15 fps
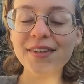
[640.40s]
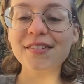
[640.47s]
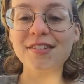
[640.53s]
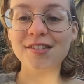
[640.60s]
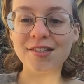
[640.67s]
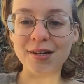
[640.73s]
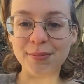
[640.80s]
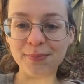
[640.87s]

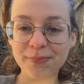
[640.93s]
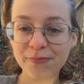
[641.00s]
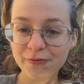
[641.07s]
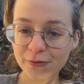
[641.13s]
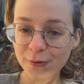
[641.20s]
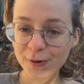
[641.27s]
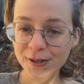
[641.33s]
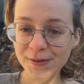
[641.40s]
Step
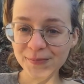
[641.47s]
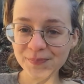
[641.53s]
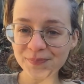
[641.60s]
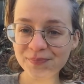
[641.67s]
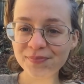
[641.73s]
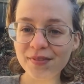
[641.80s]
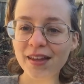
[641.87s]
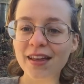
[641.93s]
4.
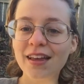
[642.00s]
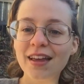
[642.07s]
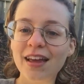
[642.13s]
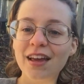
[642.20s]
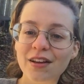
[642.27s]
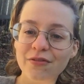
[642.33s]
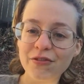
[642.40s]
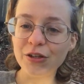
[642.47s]

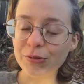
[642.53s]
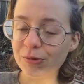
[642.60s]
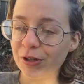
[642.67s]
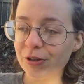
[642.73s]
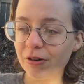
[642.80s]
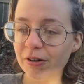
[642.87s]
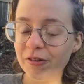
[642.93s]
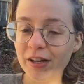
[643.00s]
If you are
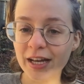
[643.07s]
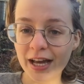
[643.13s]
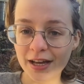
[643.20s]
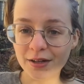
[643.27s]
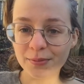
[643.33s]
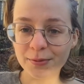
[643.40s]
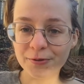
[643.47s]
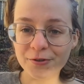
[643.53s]
growing
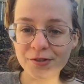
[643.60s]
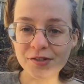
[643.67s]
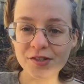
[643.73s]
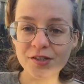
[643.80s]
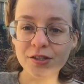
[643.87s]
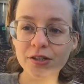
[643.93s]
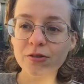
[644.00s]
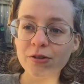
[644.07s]

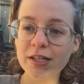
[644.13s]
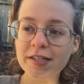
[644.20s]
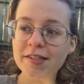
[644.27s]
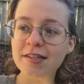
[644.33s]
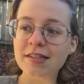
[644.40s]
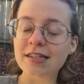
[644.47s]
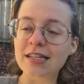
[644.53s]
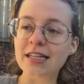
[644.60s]
edibles, you're going
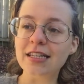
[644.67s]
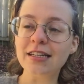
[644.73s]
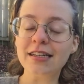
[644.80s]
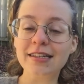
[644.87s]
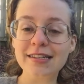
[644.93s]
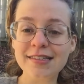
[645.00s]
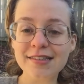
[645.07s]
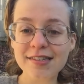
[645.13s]
to need
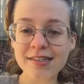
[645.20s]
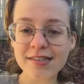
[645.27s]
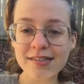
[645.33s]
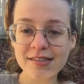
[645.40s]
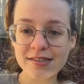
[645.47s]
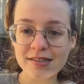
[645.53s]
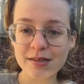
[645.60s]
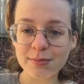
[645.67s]
a
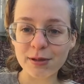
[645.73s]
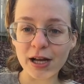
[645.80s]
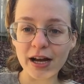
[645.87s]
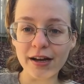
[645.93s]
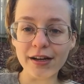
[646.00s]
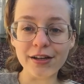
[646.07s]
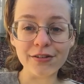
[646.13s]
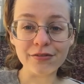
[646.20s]
consistent
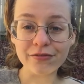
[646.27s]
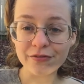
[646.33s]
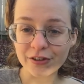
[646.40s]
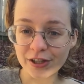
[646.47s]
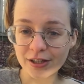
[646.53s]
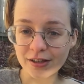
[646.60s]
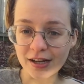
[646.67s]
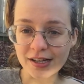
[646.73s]
supply of
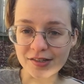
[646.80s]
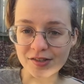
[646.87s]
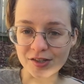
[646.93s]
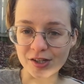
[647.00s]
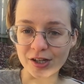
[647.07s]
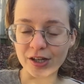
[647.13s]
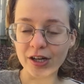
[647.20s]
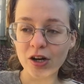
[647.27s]

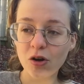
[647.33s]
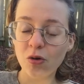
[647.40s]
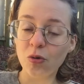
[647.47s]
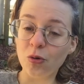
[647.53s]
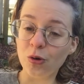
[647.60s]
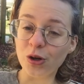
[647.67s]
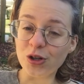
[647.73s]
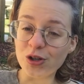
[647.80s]
fertilizer
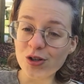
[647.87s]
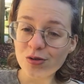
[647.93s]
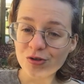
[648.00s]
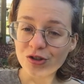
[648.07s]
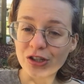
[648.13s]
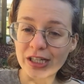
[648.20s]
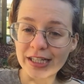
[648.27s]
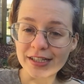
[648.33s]
or
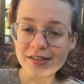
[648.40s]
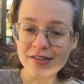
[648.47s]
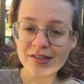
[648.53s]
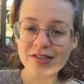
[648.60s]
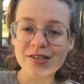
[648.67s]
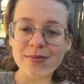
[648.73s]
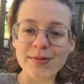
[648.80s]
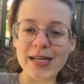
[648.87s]

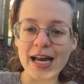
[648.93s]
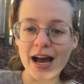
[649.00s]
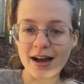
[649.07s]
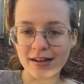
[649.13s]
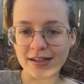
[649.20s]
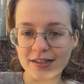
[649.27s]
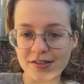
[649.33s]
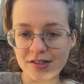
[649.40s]
nutrients to be
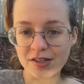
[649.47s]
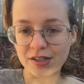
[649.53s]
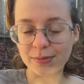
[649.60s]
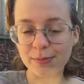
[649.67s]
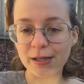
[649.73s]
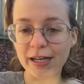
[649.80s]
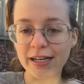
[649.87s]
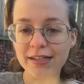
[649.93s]
adding to your
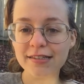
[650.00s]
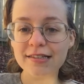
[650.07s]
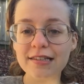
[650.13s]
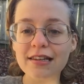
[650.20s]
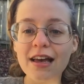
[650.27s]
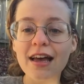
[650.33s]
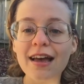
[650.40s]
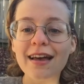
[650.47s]

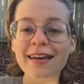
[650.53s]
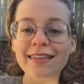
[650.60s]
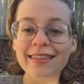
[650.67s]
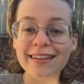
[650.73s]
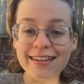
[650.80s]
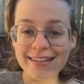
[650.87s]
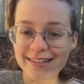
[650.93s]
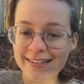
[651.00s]
plants.
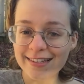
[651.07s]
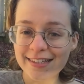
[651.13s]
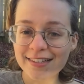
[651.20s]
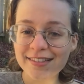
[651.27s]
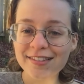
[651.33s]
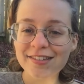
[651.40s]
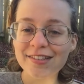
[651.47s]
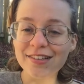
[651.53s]
The
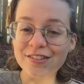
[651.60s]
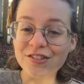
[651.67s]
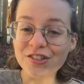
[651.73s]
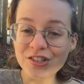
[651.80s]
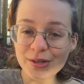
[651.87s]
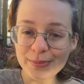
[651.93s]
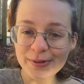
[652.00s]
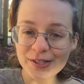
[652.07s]
easiest and
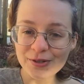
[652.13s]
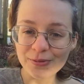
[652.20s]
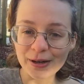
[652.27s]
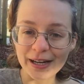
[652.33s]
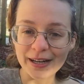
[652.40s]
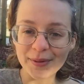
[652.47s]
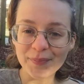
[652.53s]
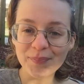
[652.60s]
cheapest
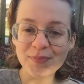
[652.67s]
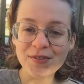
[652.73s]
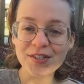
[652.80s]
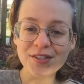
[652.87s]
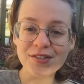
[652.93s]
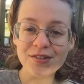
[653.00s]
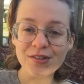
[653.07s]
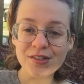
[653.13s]
way
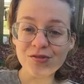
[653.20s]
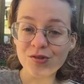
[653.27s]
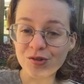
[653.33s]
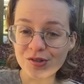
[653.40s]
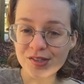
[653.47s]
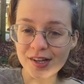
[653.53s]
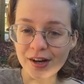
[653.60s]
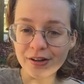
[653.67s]
to do this
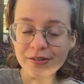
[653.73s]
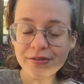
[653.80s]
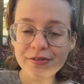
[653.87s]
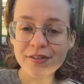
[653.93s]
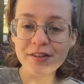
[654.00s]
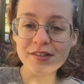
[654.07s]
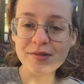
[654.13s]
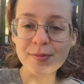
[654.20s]

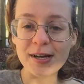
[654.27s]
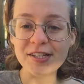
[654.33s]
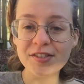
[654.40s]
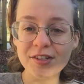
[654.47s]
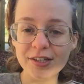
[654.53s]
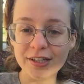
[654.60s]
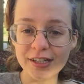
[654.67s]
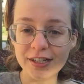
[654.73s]
yourself is by
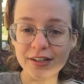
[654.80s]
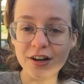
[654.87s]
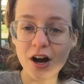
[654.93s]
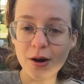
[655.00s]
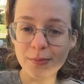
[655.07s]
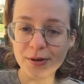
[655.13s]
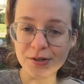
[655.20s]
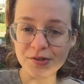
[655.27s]
starting a
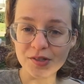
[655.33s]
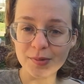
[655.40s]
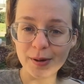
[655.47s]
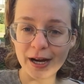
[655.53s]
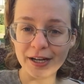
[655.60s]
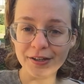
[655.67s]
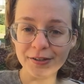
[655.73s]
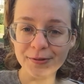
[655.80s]
compost
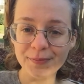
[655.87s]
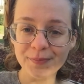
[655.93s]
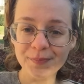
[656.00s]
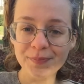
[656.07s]
pile.